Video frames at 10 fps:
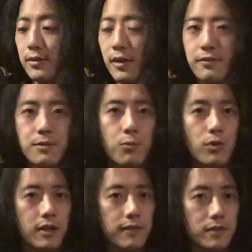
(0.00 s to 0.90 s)
I have some
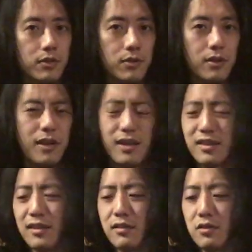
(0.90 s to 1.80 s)
work I have to do there.
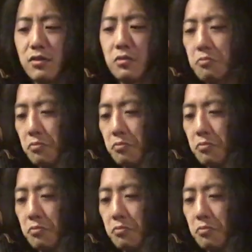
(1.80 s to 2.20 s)
It's,